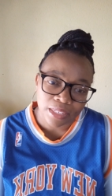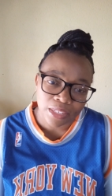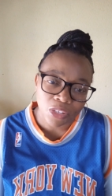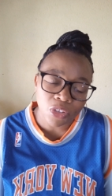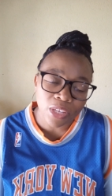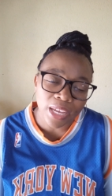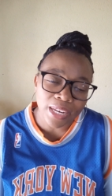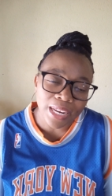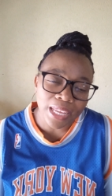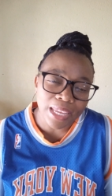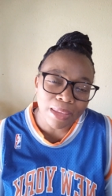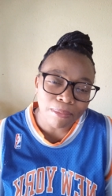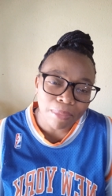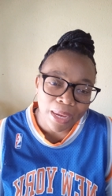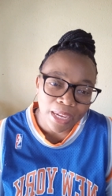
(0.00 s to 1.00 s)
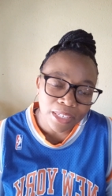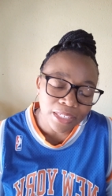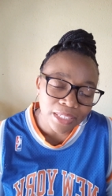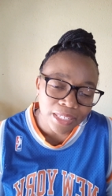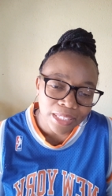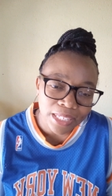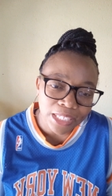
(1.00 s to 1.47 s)
You can
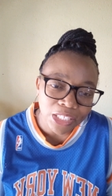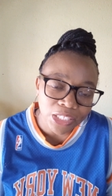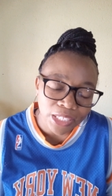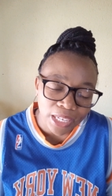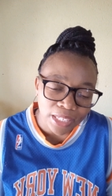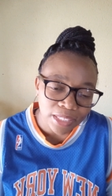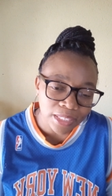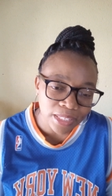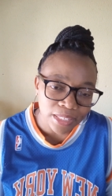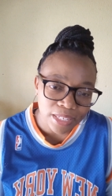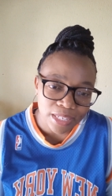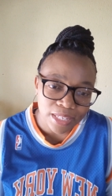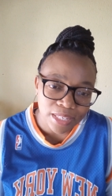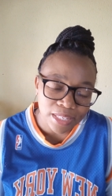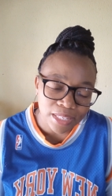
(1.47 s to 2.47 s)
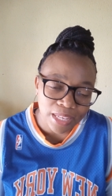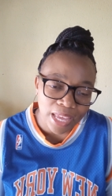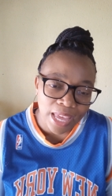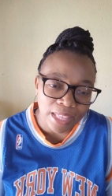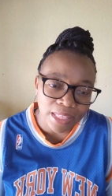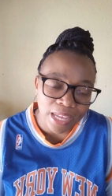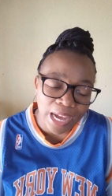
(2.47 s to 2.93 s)
imagine the gentleness
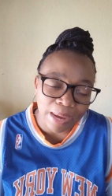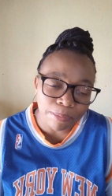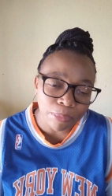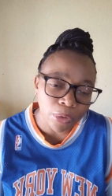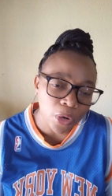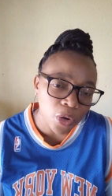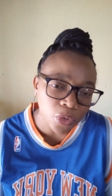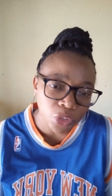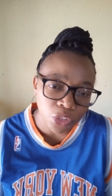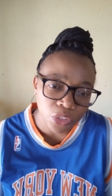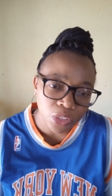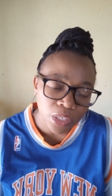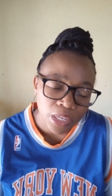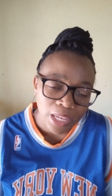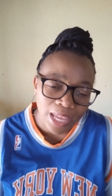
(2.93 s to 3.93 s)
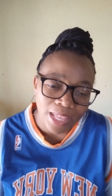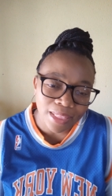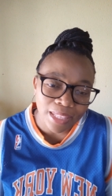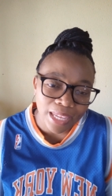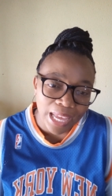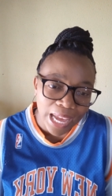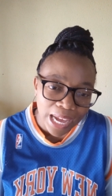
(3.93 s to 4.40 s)
and the approach and
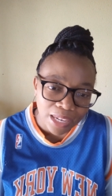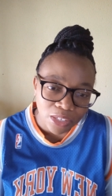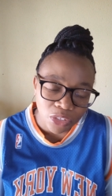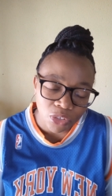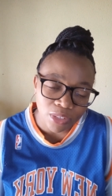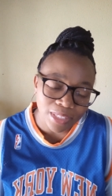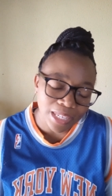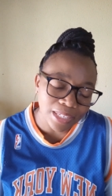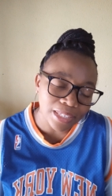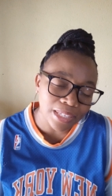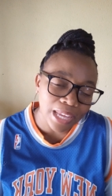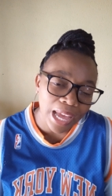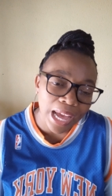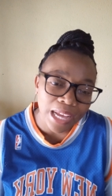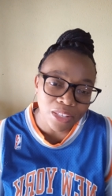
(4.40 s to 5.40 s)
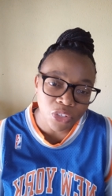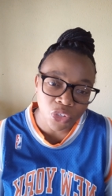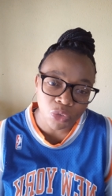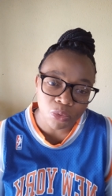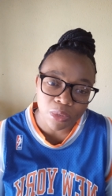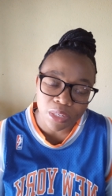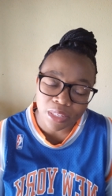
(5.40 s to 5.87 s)
the attitude that he has
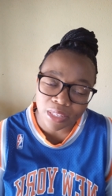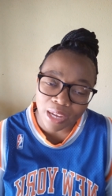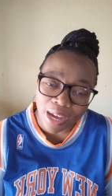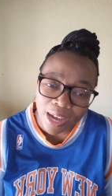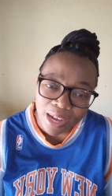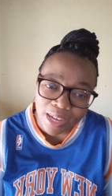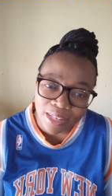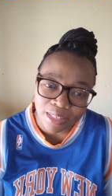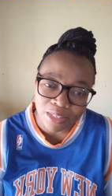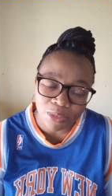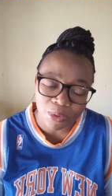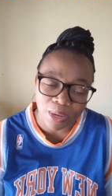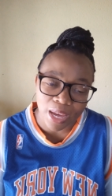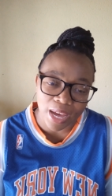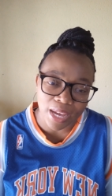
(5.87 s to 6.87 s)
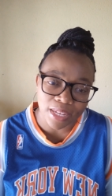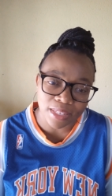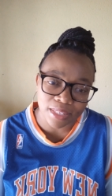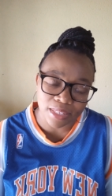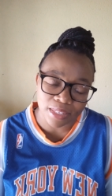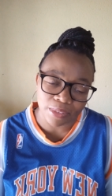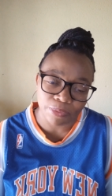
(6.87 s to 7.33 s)
towards us, you
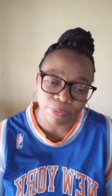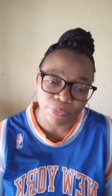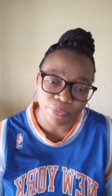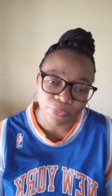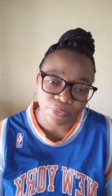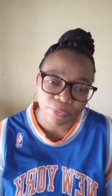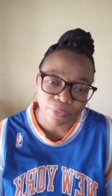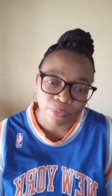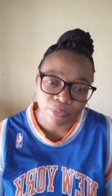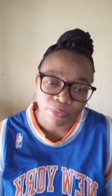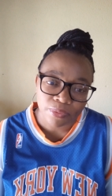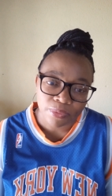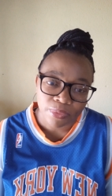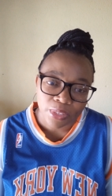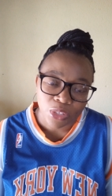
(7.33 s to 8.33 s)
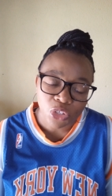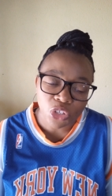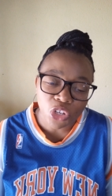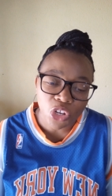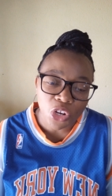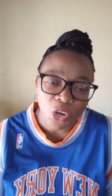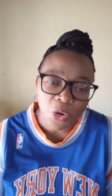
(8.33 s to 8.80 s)
guys.
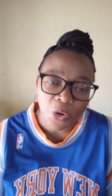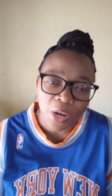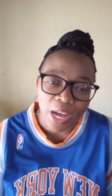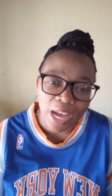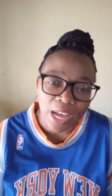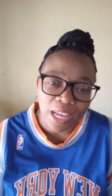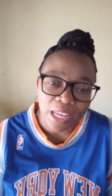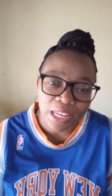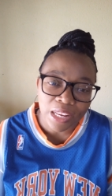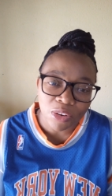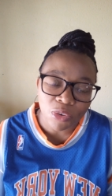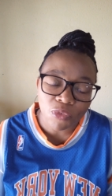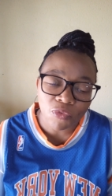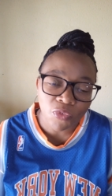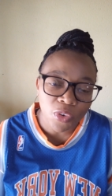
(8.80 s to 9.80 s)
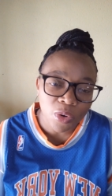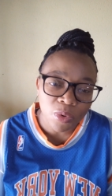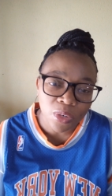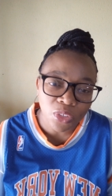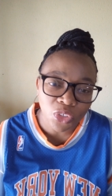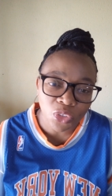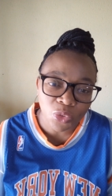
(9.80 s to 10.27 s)
So I look
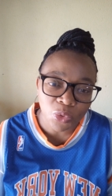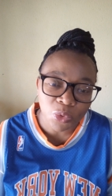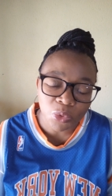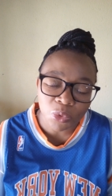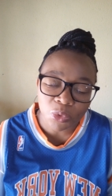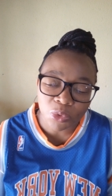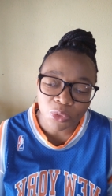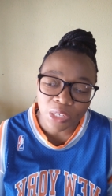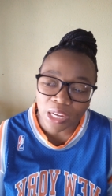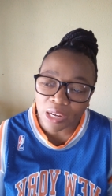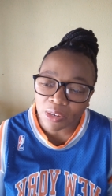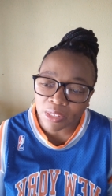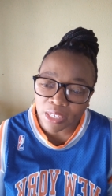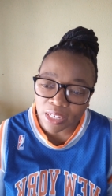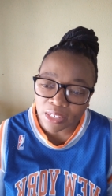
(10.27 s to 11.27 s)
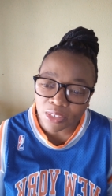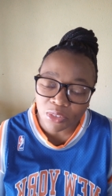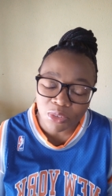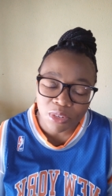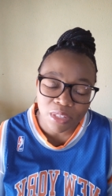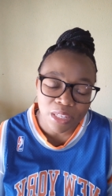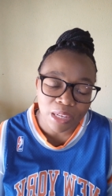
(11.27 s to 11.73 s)
forward to now getting
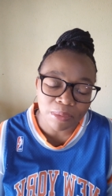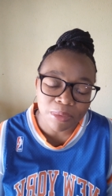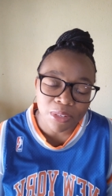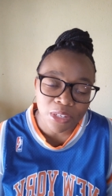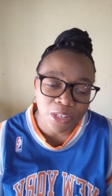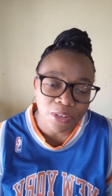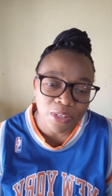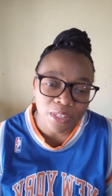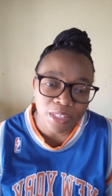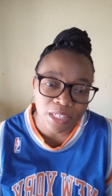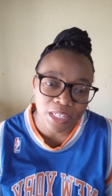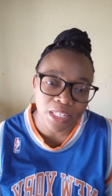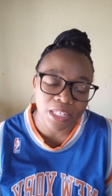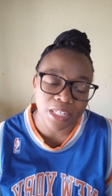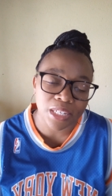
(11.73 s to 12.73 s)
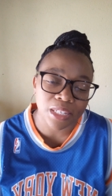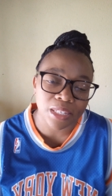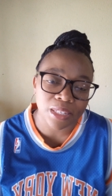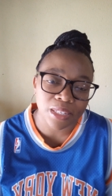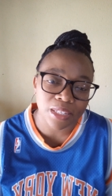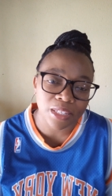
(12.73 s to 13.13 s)
to some serious teachings.